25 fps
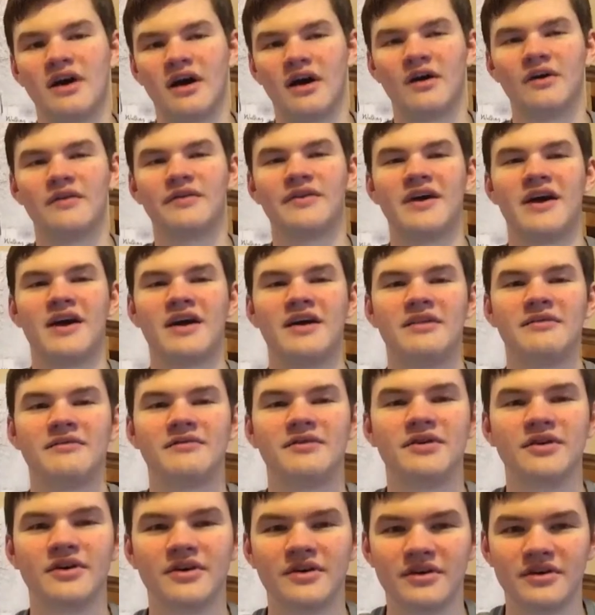aren't
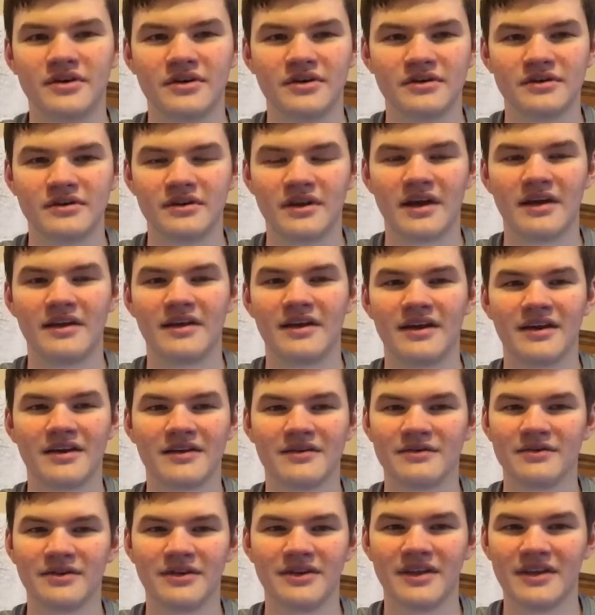that good. They
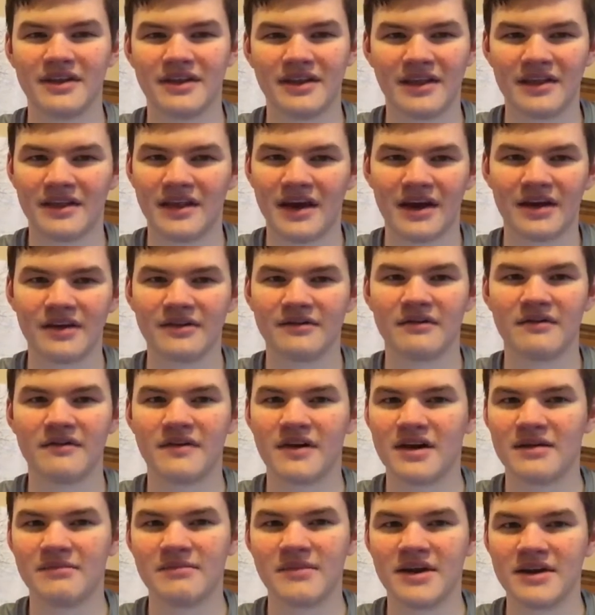aren't really that good of a
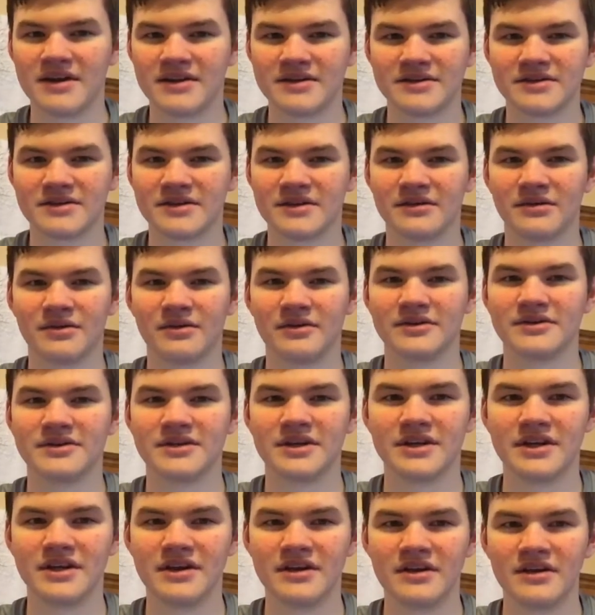fan base. The whole
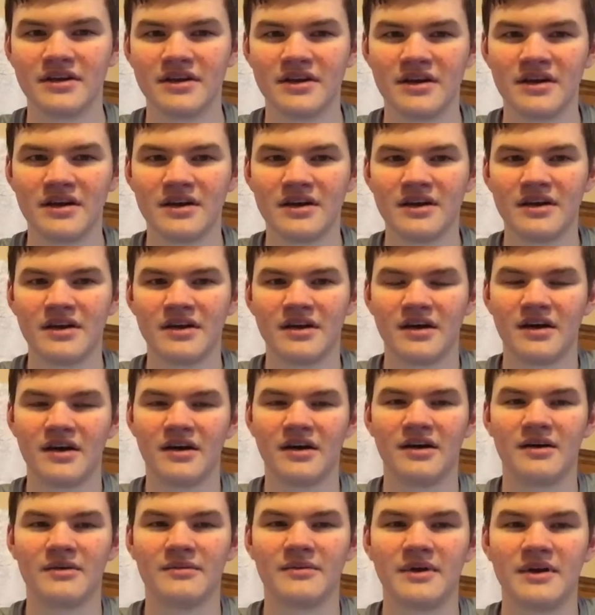city,
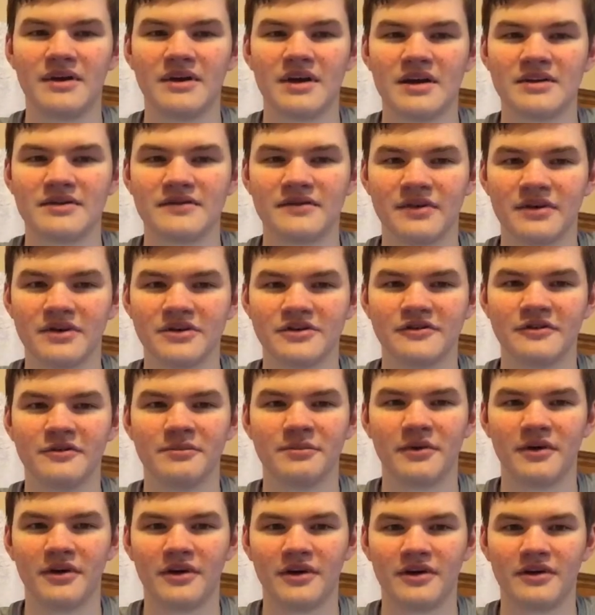as far as
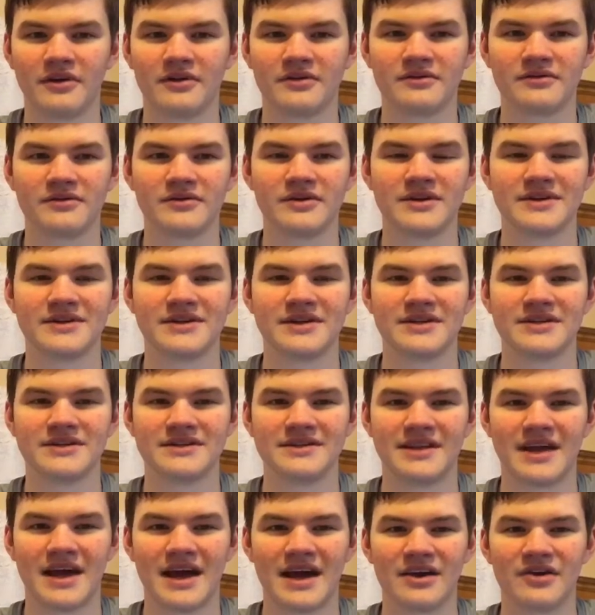football, just
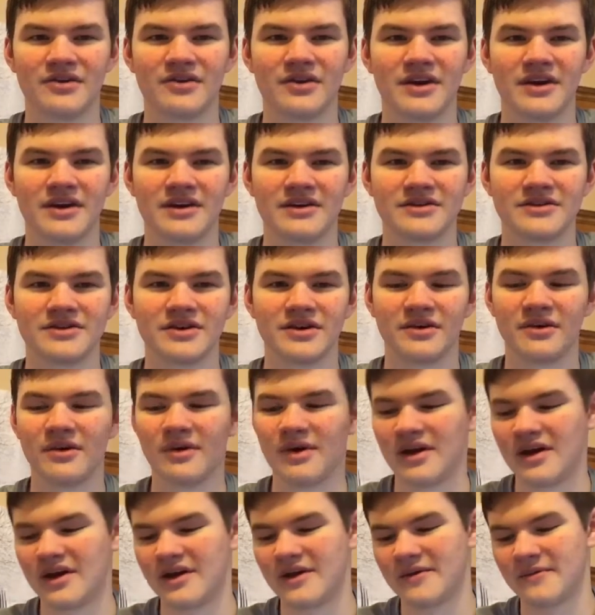isn't that great.
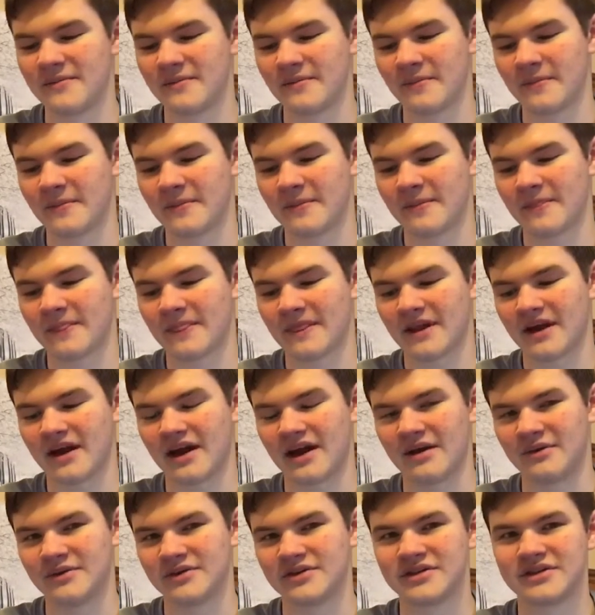So
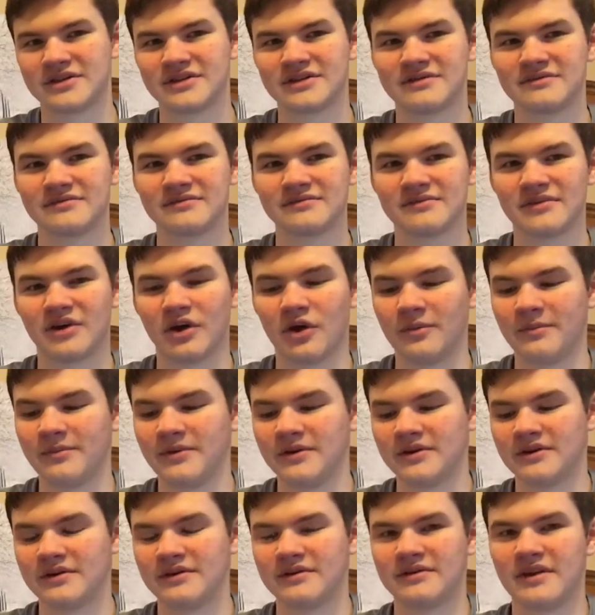I was
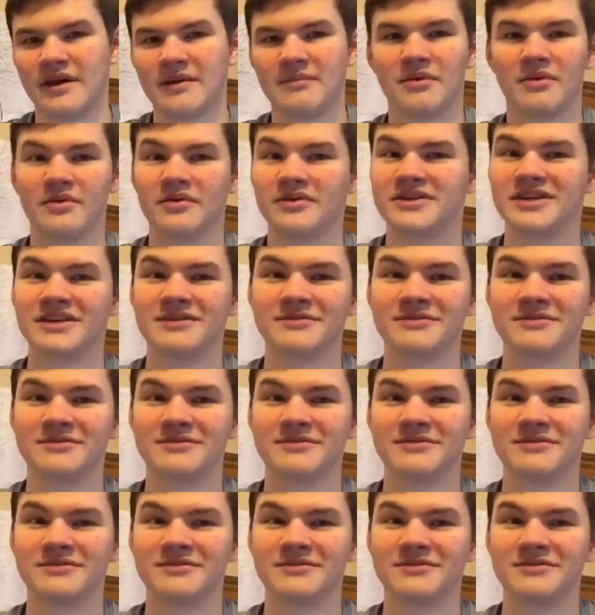hoping that both